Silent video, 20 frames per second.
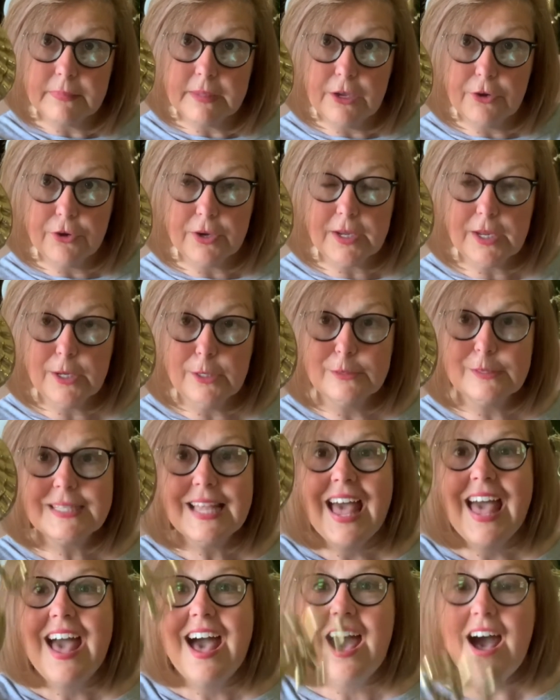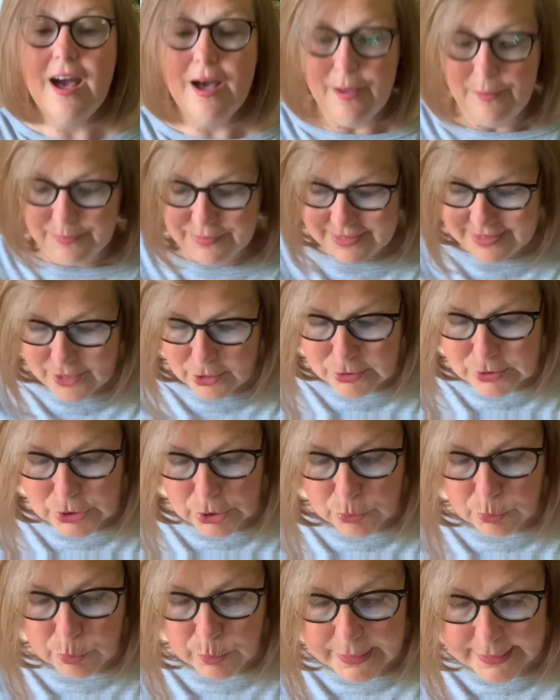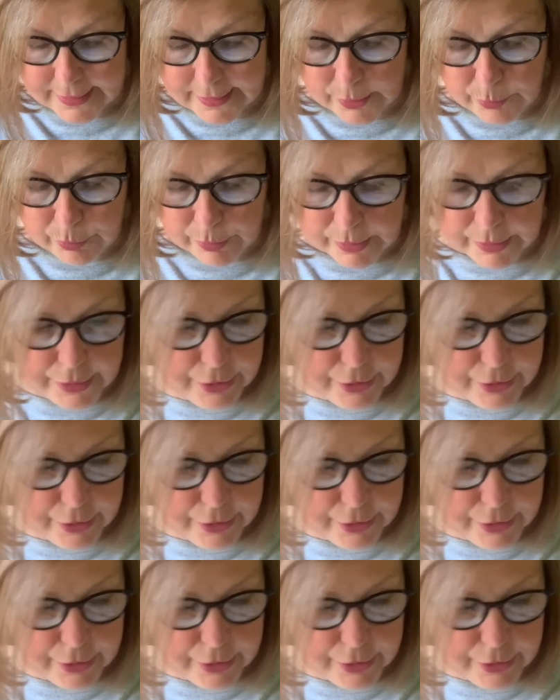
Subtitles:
Here it goes. Those are really, really